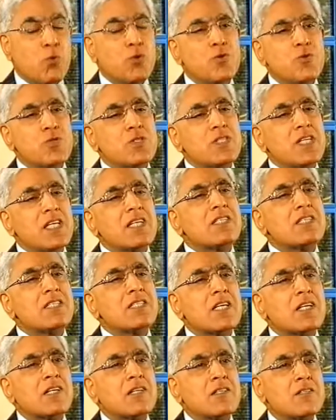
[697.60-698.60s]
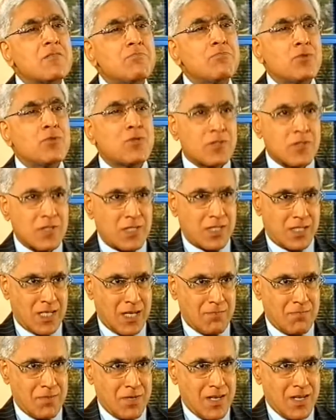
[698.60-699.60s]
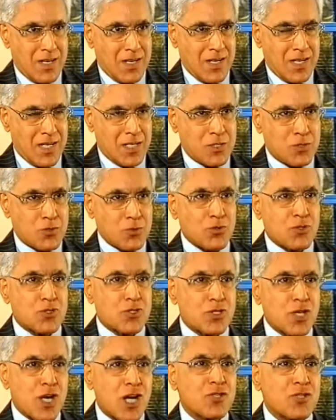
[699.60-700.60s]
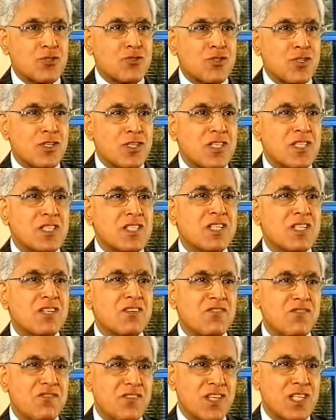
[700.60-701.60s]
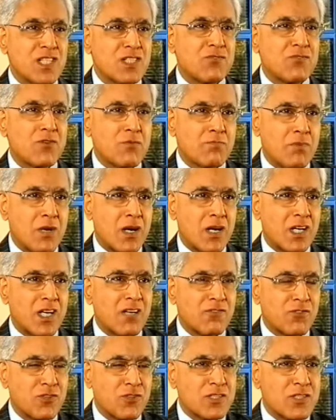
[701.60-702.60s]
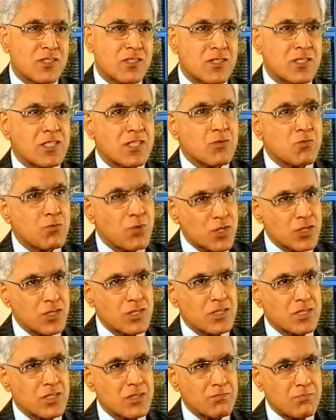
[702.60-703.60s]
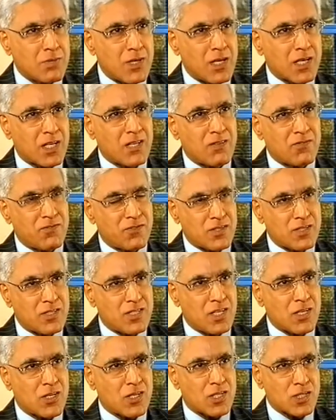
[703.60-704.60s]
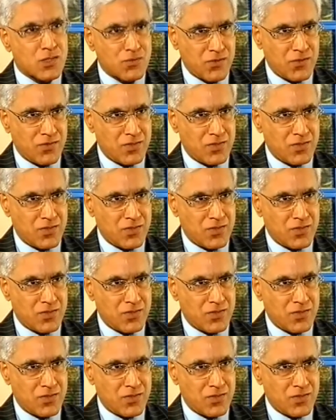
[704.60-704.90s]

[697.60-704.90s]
Would you say a second important step is to charge realistic fees for parking? For instance, in Washington, parking for a day costs